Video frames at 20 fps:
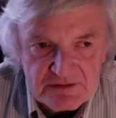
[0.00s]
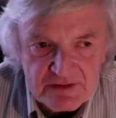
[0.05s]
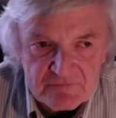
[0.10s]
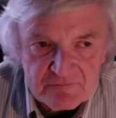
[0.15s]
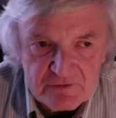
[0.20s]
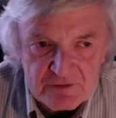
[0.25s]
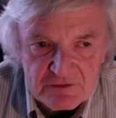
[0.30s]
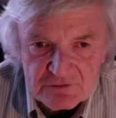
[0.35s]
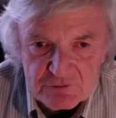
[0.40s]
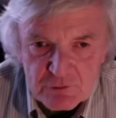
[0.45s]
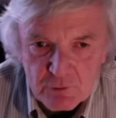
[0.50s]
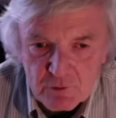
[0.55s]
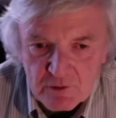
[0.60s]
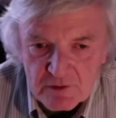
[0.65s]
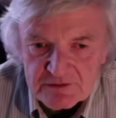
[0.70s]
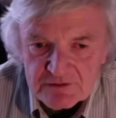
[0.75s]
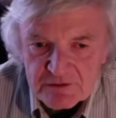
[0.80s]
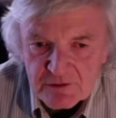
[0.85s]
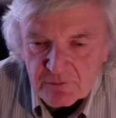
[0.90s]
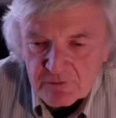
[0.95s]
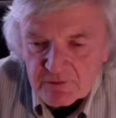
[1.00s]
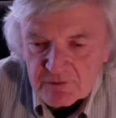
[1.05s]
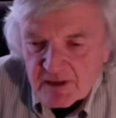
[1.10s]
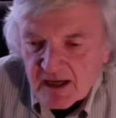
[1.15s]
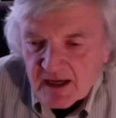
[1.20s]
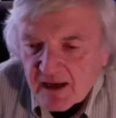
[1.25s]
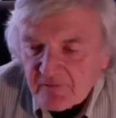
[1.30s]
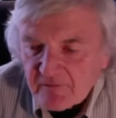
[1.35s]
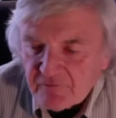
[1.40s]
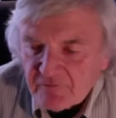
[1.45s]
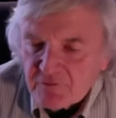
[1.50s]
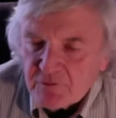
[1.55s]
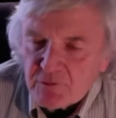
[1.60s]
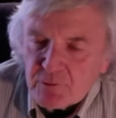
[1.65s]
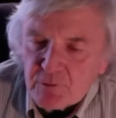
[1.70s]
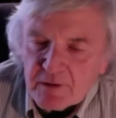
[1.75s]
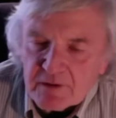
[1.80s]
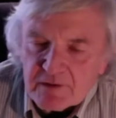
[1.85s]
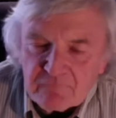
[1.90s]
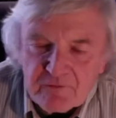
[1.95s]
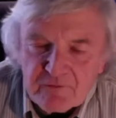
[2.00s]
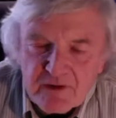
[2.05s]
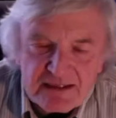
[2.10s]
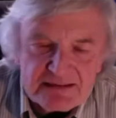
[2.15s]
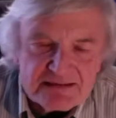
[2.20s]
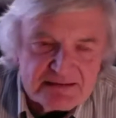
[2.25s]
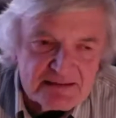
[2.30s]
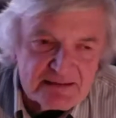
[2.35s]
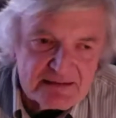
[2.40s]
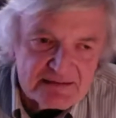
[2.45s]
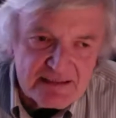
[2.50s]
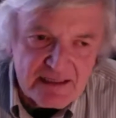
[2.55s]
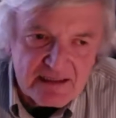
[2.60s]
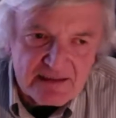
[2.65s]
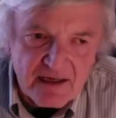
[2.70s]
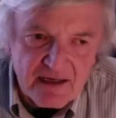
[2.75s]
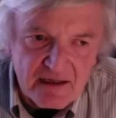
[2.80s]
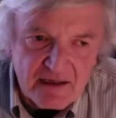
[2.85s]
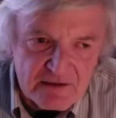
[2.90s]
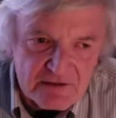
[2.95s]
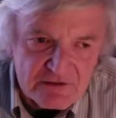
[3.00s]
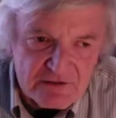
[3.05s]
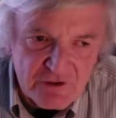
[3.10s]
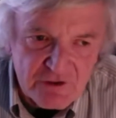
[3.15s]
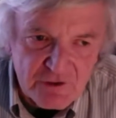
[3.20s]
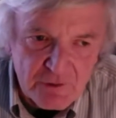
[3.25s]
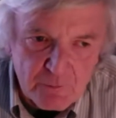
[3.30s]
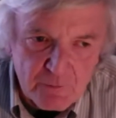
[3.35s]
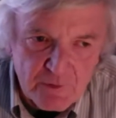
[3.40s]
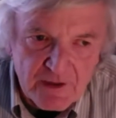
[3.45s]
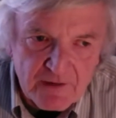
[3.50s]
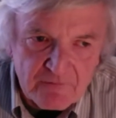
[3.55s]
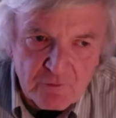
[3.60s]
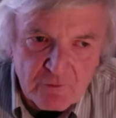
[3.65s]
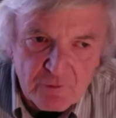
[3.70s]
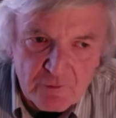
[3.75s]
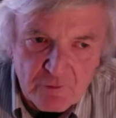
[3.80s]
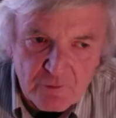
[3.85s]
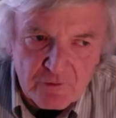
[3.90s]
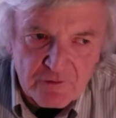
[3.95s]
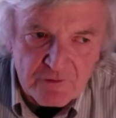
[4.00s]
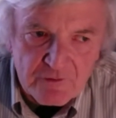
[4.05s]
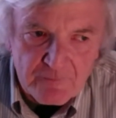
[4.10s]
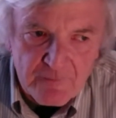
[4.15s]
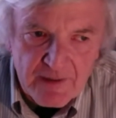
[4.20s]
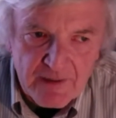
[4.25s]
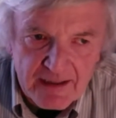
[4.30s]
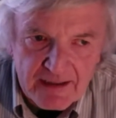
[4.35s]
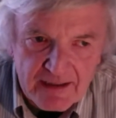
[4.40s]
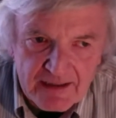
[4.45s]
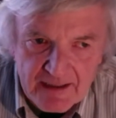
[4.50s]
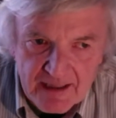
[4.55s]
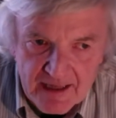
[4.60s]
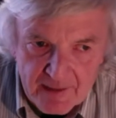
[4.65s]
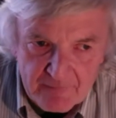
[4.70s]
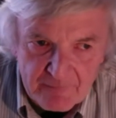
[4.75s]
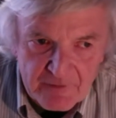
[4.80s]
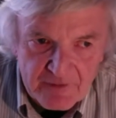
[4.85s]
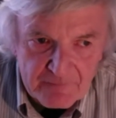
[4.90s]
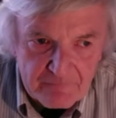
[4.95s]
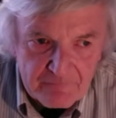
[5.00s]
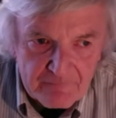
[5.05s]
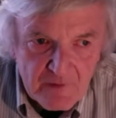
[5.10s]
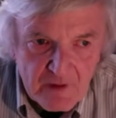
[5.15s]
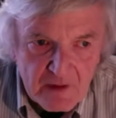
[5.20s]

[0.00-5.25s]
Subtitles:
If the store is going to have to invest in technology or whatever in order to make it happen.